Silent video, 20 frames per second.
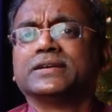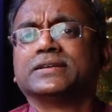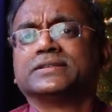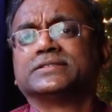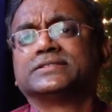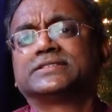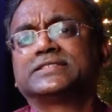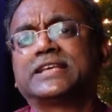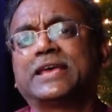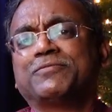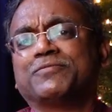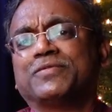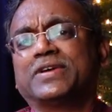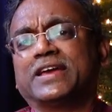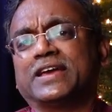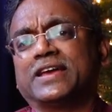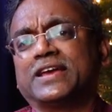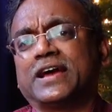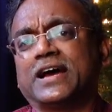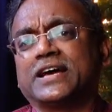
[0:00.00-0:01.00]
Same
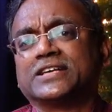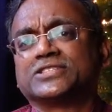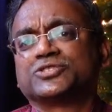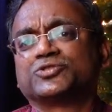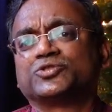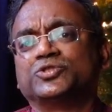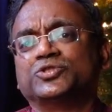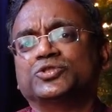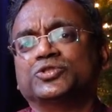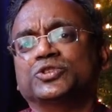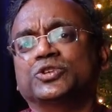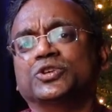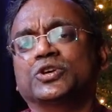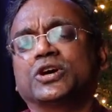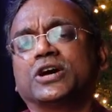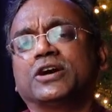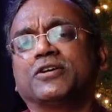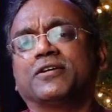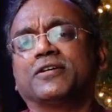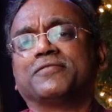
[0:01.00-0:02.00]
way as
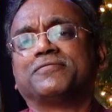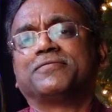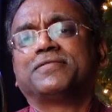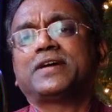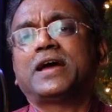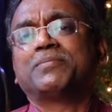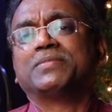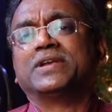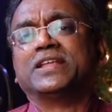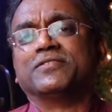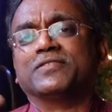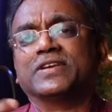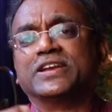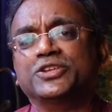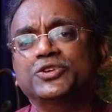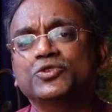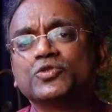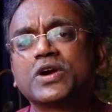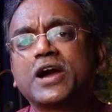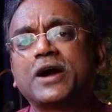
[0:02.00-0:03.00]
a family, when
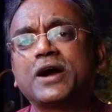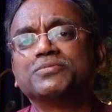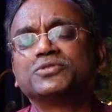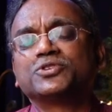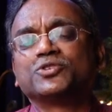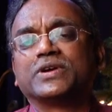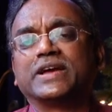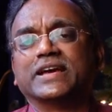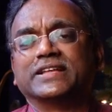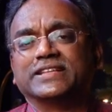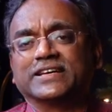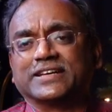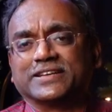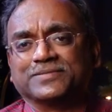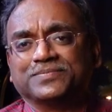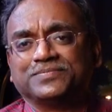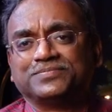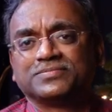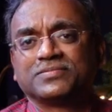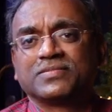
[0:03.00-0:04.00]
you come together,
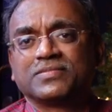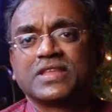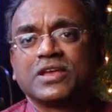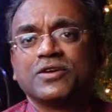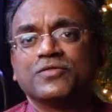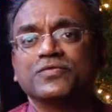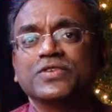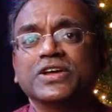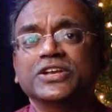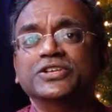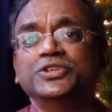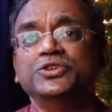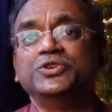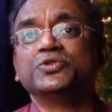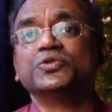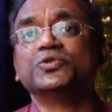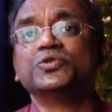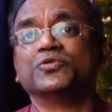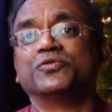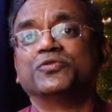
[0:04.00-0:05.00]
when
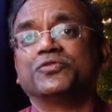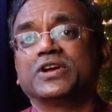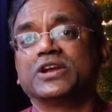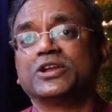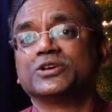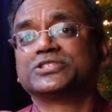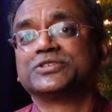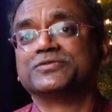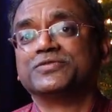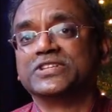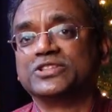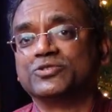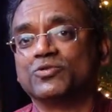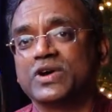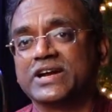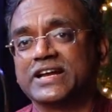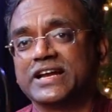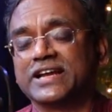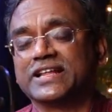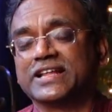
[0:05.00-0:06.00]
you fellowship with
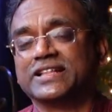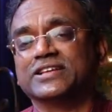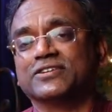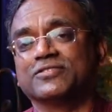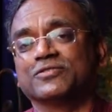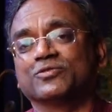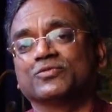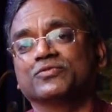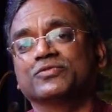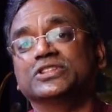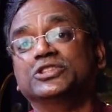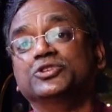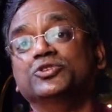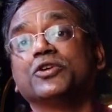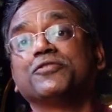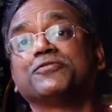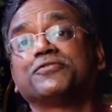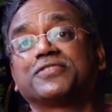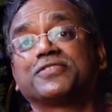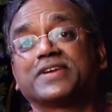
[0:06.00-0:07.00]
one another, with
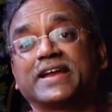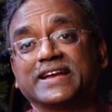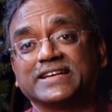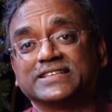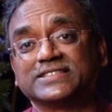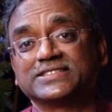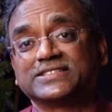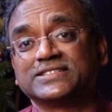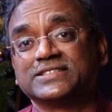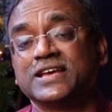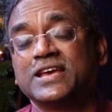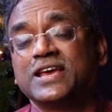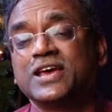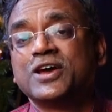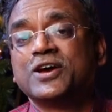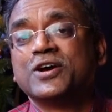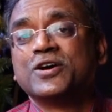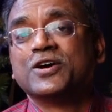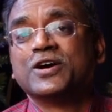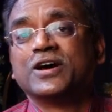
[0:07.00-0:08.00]
your friends
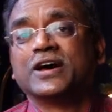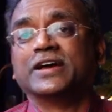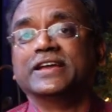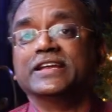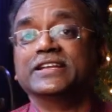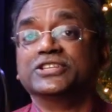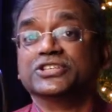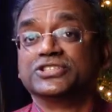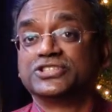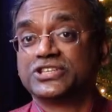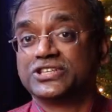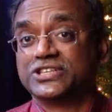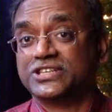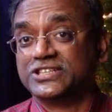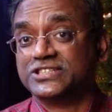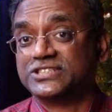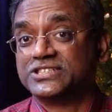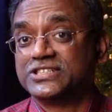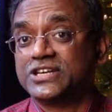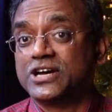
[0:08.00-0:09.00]
in the
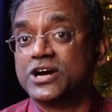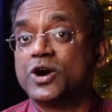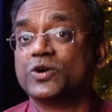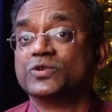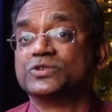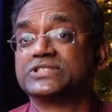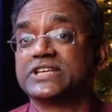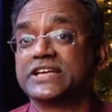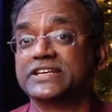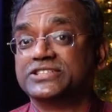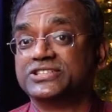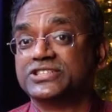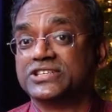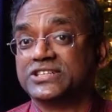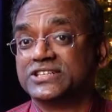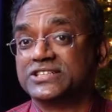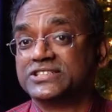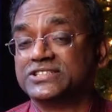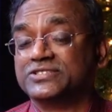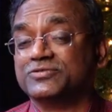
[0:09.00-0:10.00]
church, outside
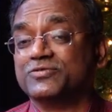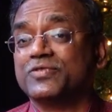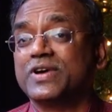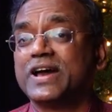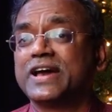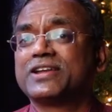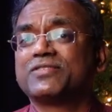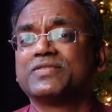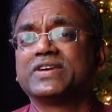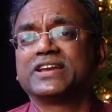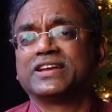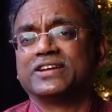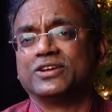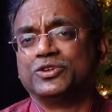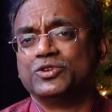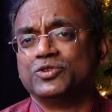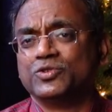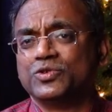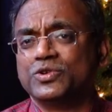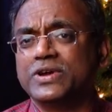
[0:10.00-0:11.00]
church, wherever
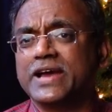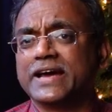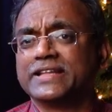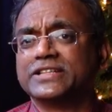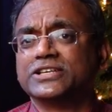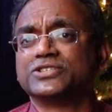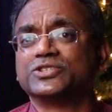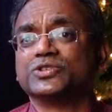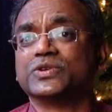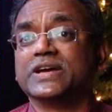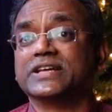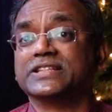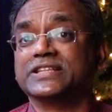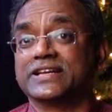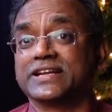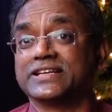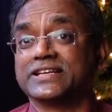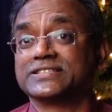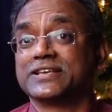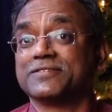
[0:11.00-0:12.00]
you gather
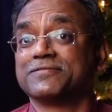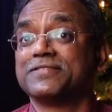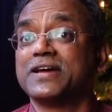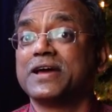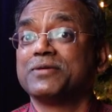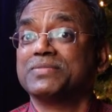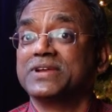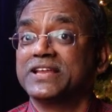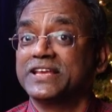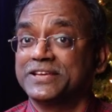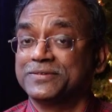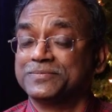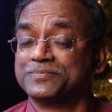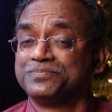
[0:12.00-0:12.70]
together as a family,